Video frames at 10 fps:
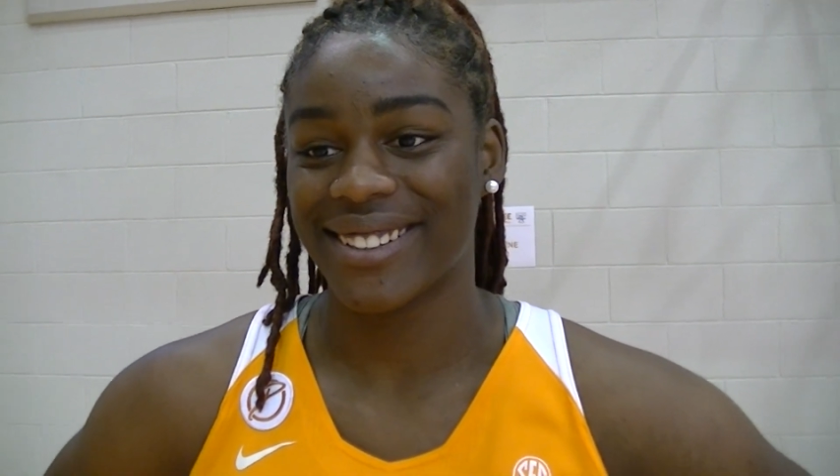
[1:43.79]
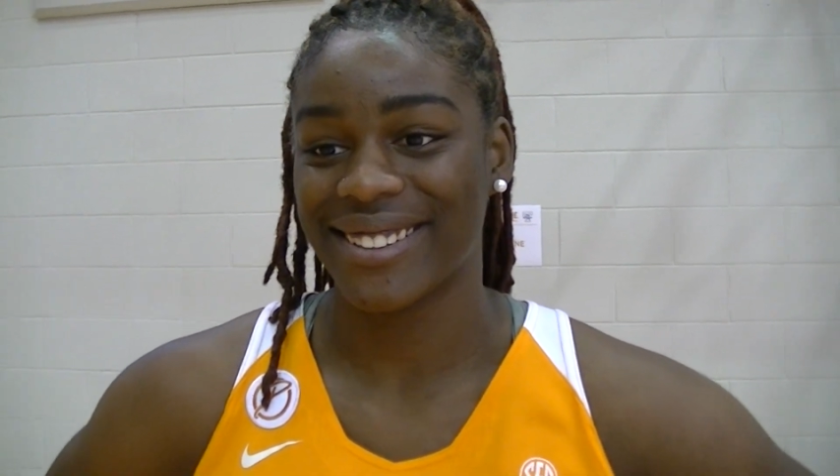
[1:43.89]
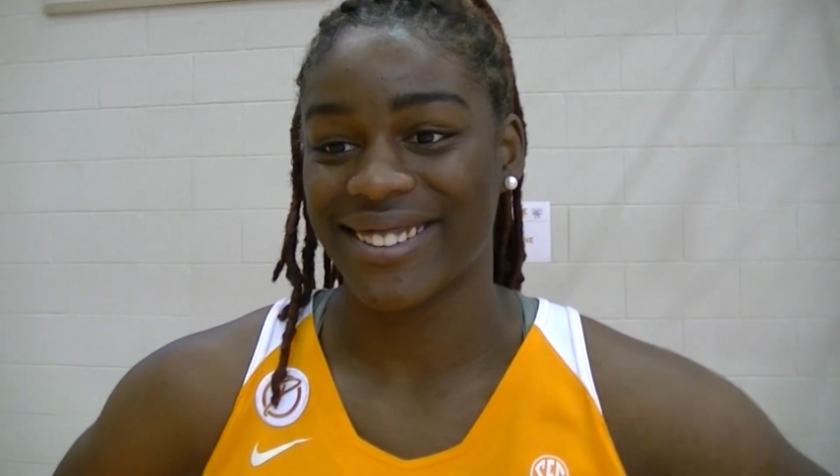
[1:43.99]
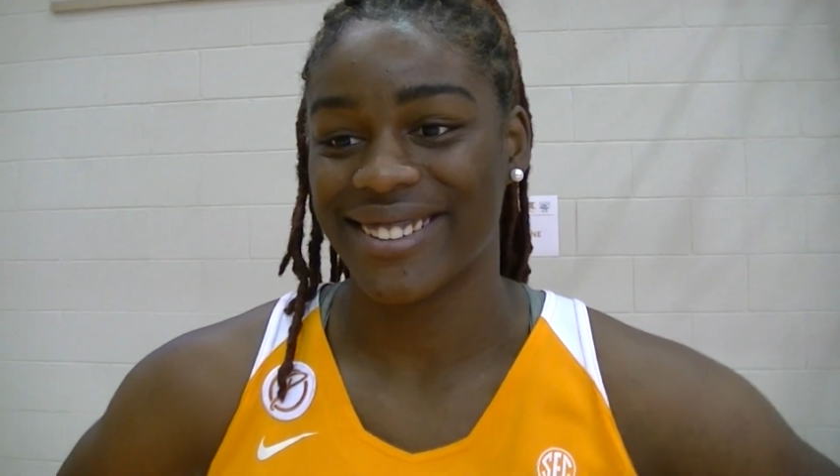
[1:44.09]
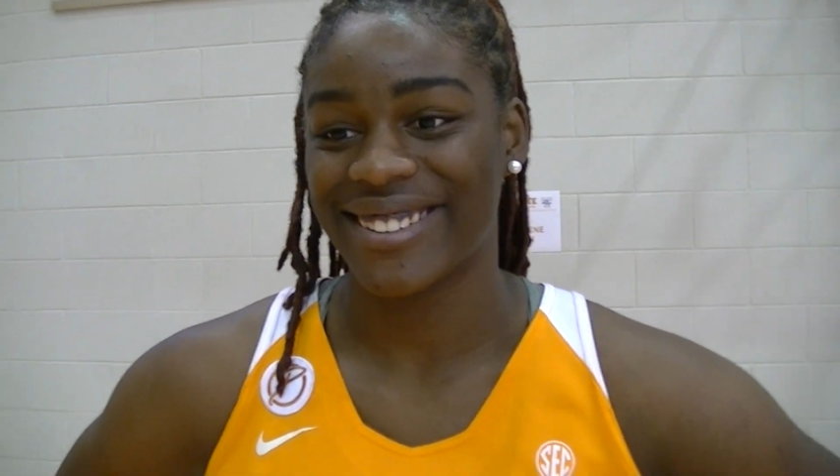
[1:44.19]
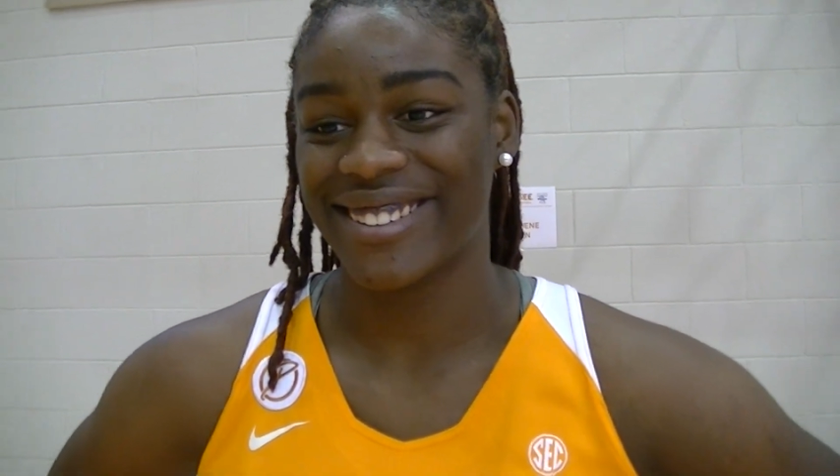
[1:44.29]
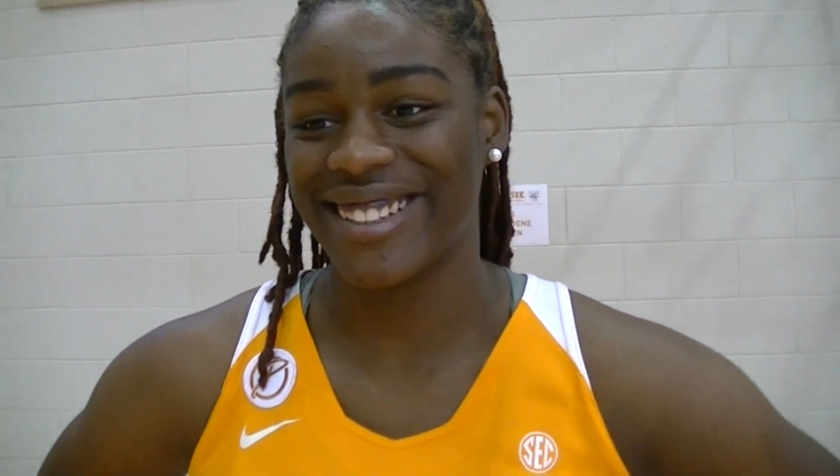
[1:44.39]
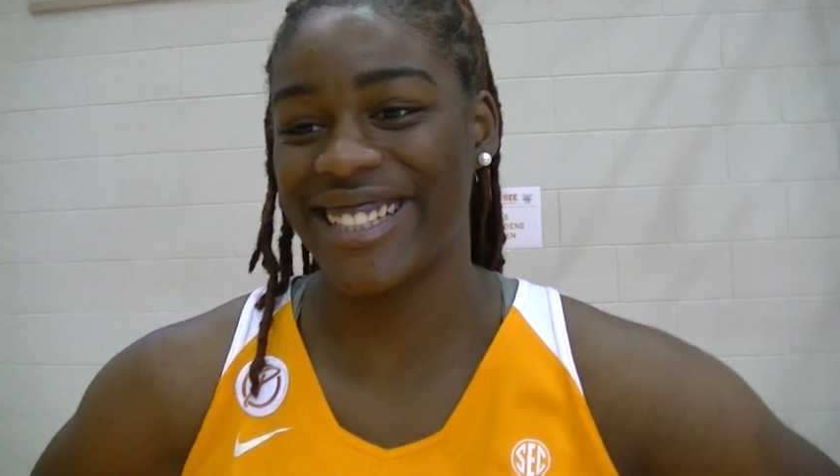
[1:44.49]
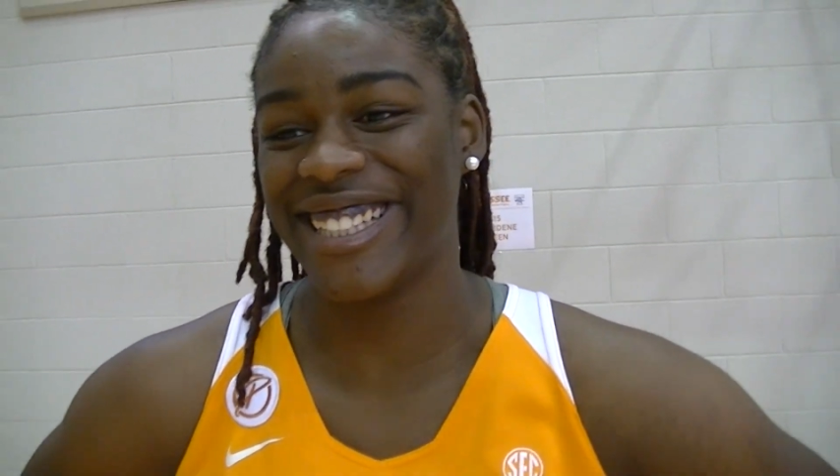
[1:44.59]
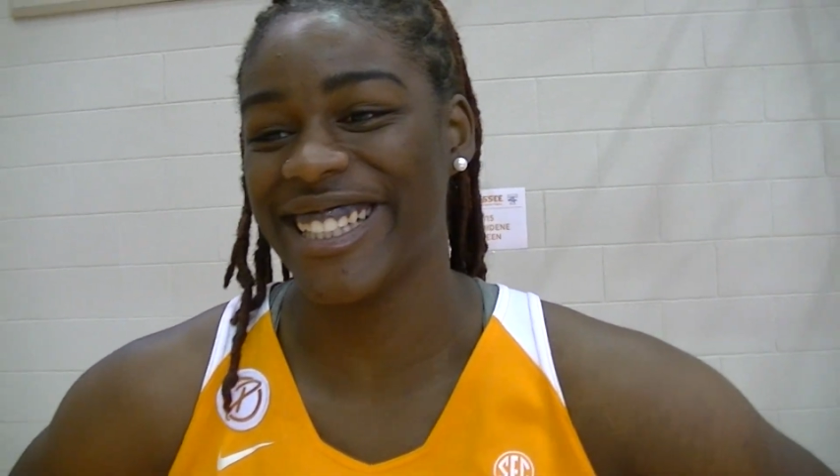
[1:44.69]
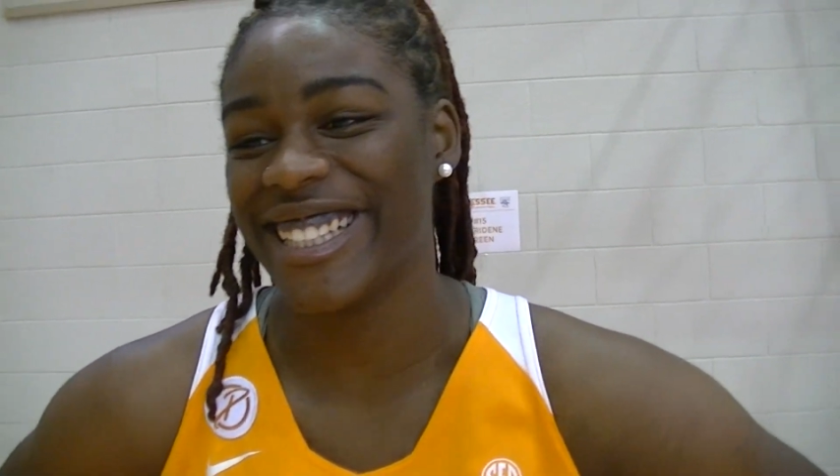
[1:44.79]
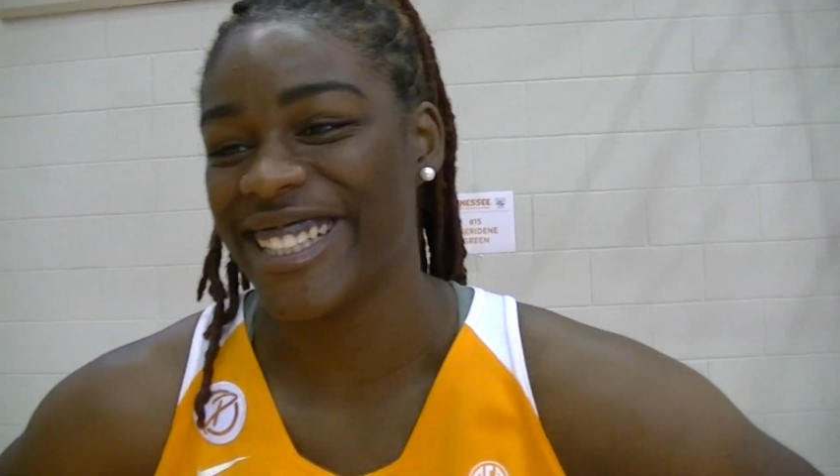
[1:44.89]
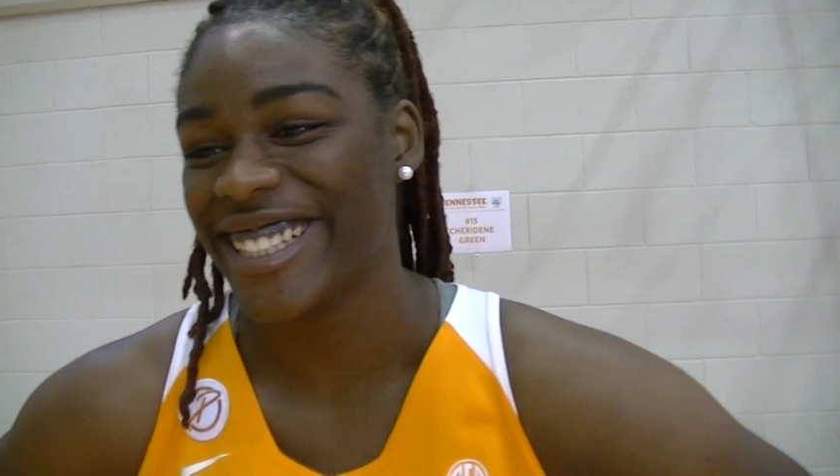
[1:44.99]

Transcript: Turtlenecks.